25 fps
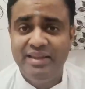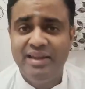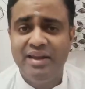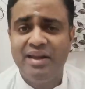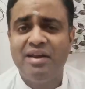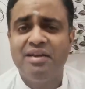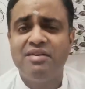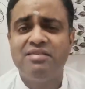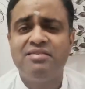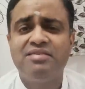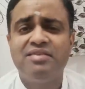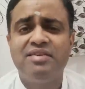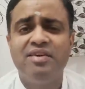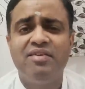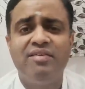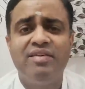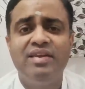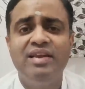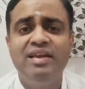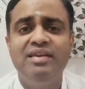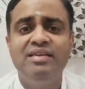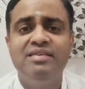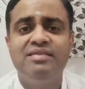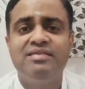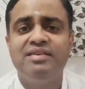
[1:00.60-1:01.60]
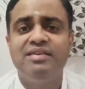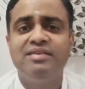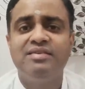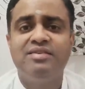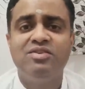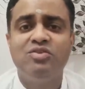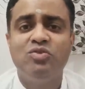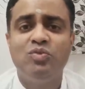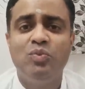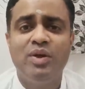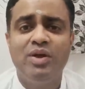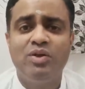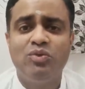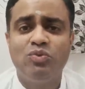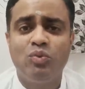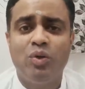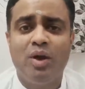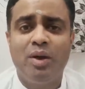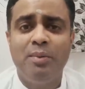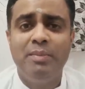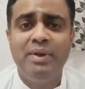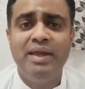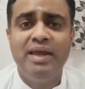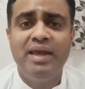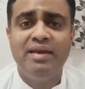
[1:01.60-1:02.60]
there are several instances where
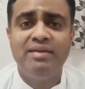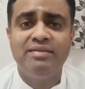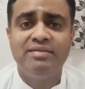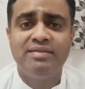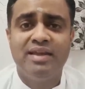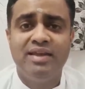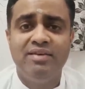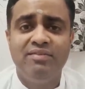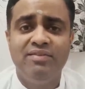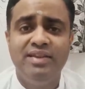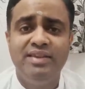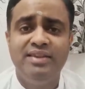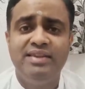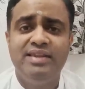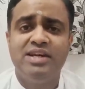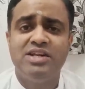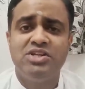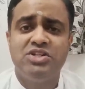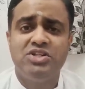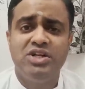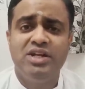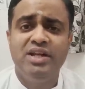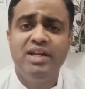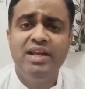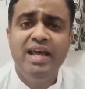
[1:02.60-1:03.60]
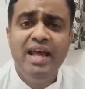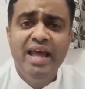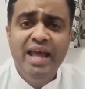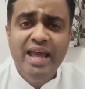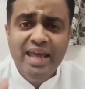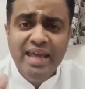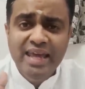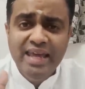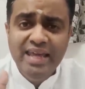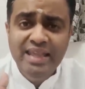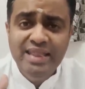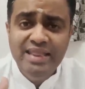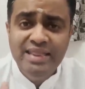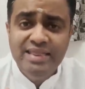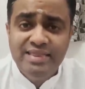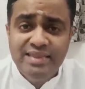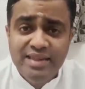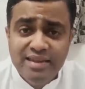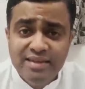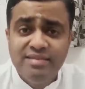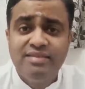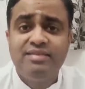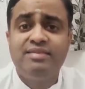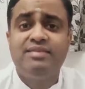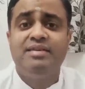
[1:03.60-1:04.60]
Swami has given darshan in
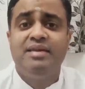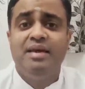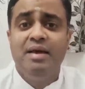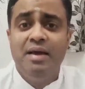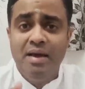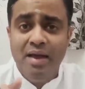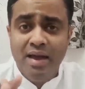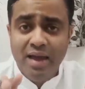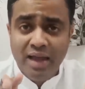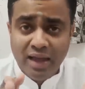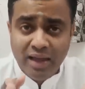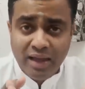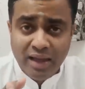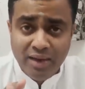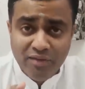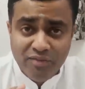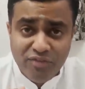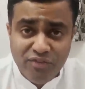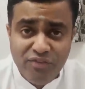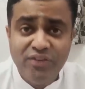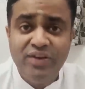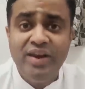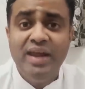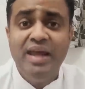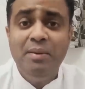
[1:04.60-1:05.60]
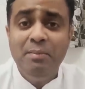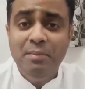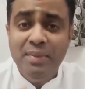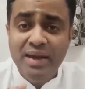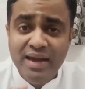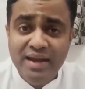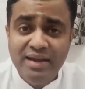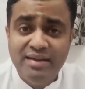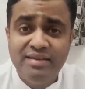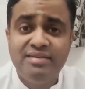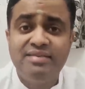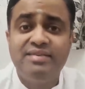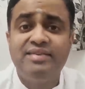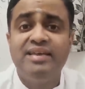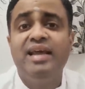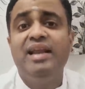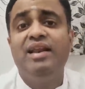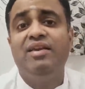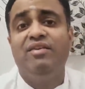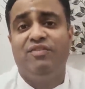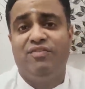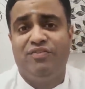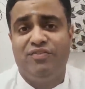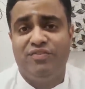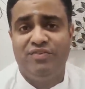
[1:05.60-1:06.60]
this frame
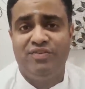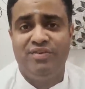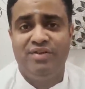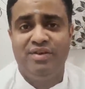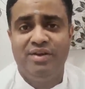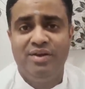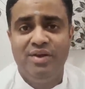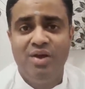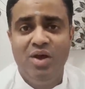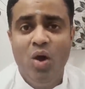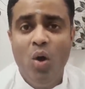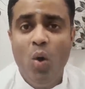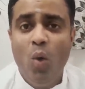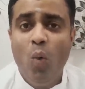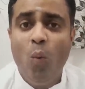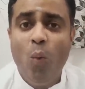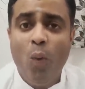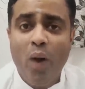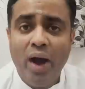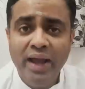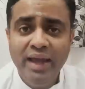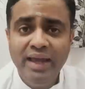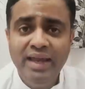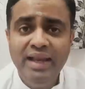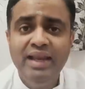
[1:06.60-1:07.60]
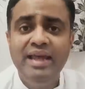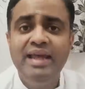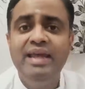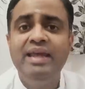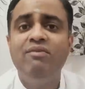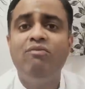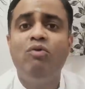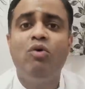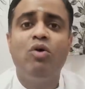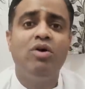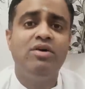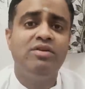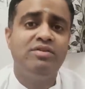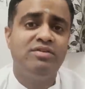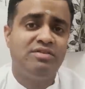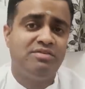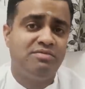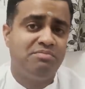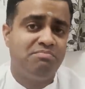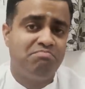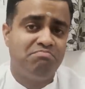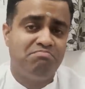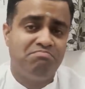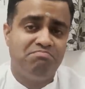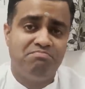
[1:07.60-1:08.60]
itself. While he was
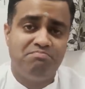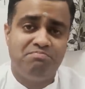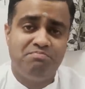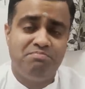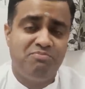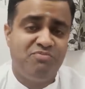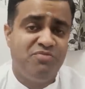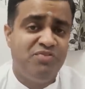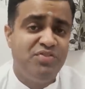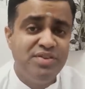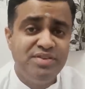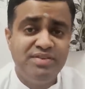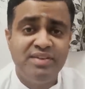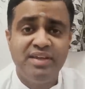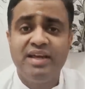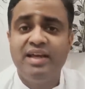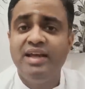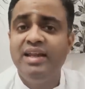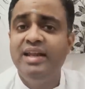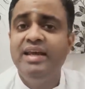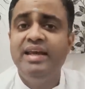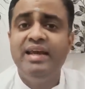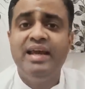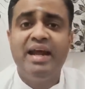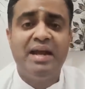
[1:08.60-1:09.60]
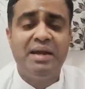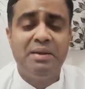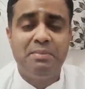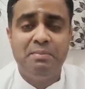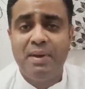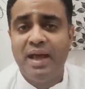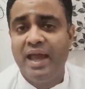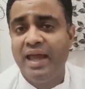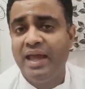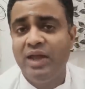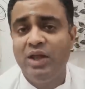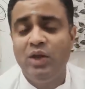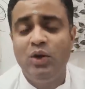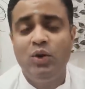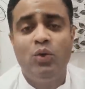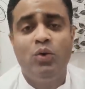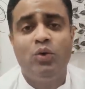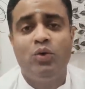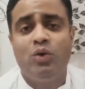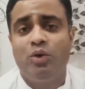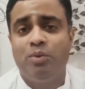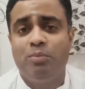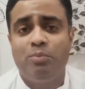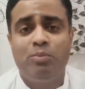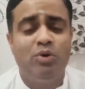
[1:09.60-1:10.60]
physically at Bangalore
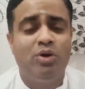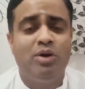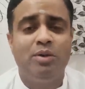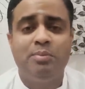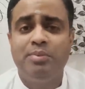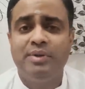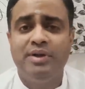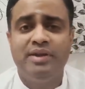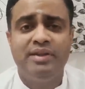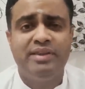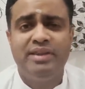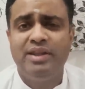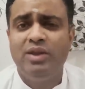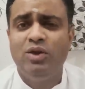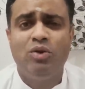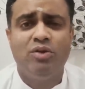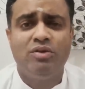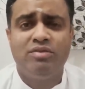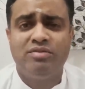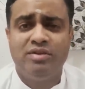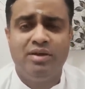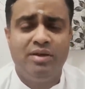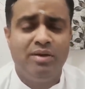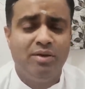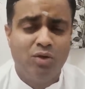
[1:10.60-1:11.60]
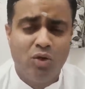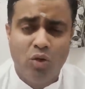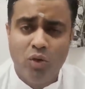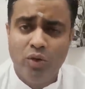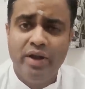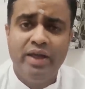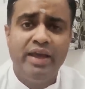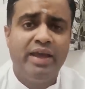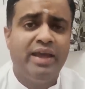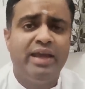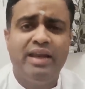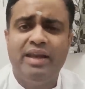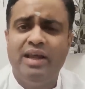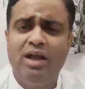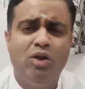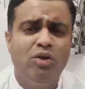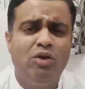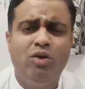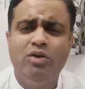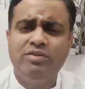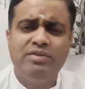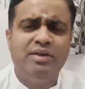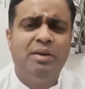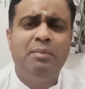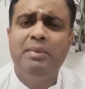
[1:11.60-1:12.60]
or Puttaparthi or Kodaikanal
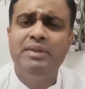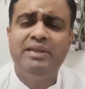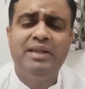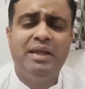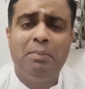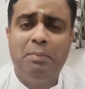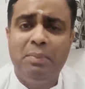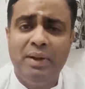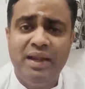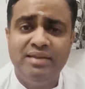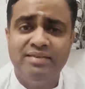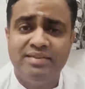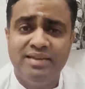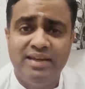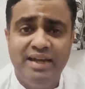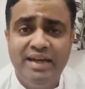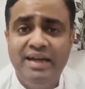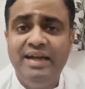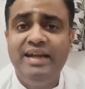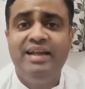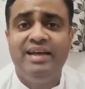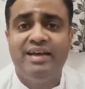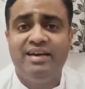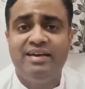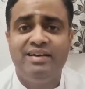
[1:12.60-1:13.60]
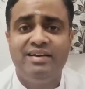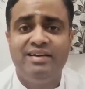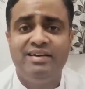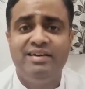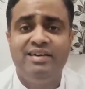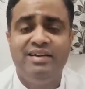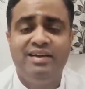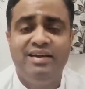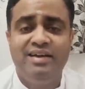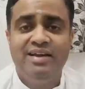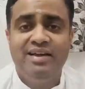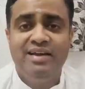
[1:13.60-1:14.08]
or some other place in India,